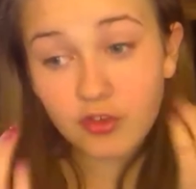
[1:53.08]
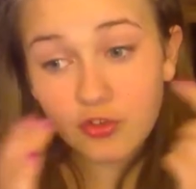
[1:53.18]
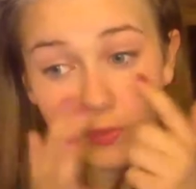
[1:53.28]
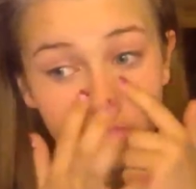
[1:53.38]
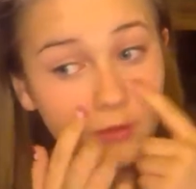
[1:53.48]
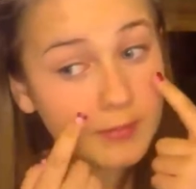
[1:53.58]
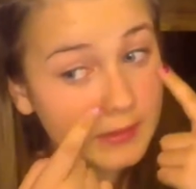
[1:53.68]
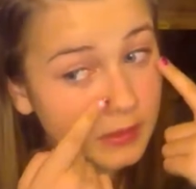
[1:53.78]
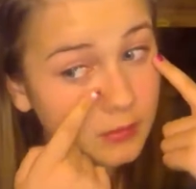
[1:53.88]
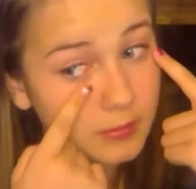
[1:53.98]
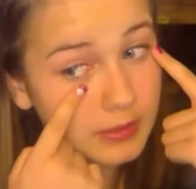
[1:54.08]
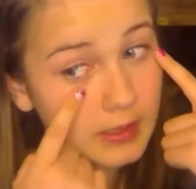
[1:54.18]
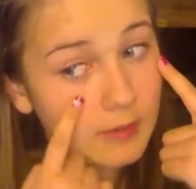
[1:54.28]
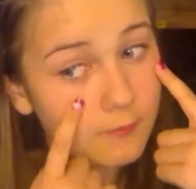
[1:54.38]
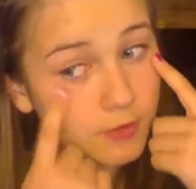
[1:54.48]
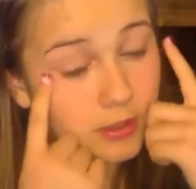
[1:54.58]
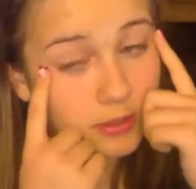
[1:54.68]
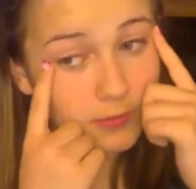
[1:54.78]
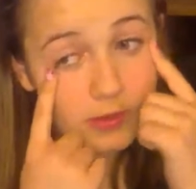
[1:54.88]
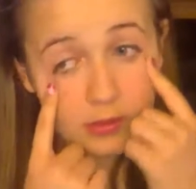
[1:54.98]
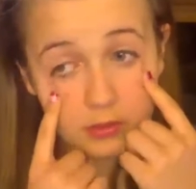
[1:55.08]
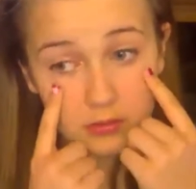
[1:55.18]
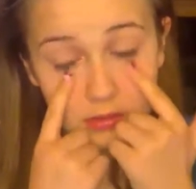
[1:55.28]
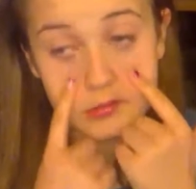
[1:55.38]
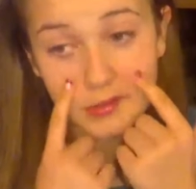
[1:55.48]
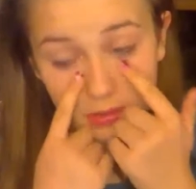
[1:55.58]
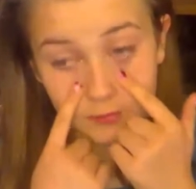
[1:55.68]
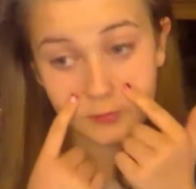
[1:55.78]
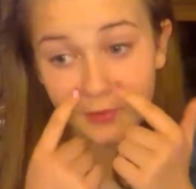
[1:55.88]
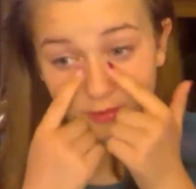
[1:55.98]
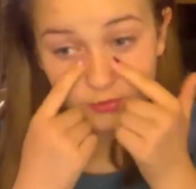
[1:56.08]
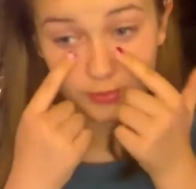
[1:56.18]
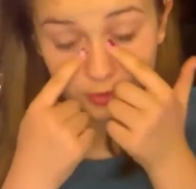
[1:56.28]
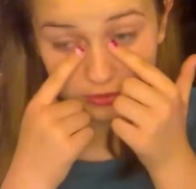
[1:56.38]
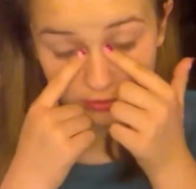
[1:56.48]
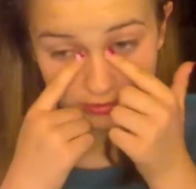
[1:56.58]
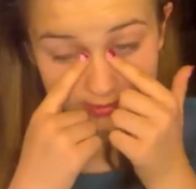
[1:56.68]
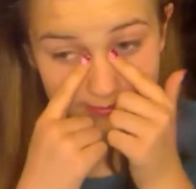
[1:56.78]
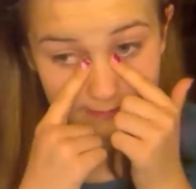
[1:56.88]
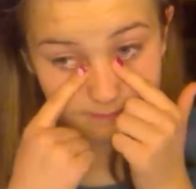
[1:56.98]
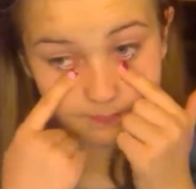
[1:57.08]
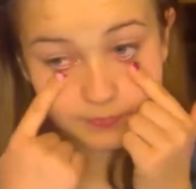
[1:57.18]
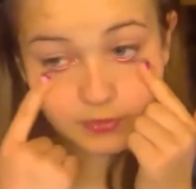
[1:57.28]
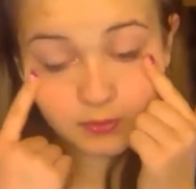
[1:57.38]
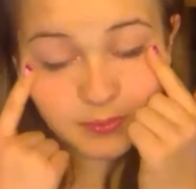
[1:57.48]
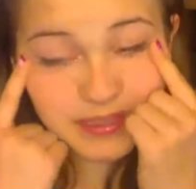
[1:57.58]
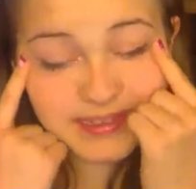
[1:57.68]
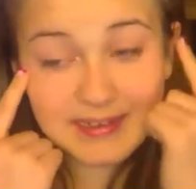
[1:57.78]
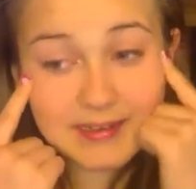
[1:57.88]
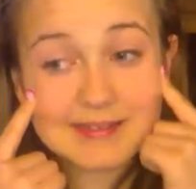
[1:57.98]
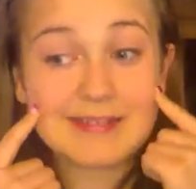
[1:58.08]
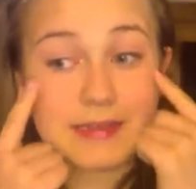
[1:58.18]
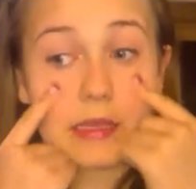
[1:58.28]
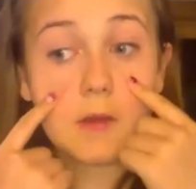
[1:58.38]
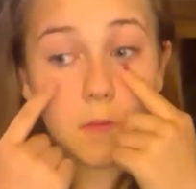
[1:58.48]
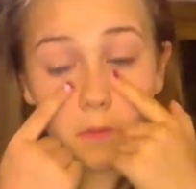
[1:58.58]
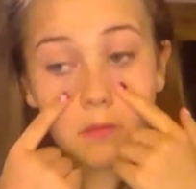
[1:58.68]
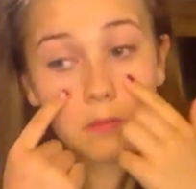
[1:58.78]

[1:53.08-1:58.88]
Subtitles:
Make sure that whenever you blend it in fully to where you can see no crease, where it just looks like your plain skin.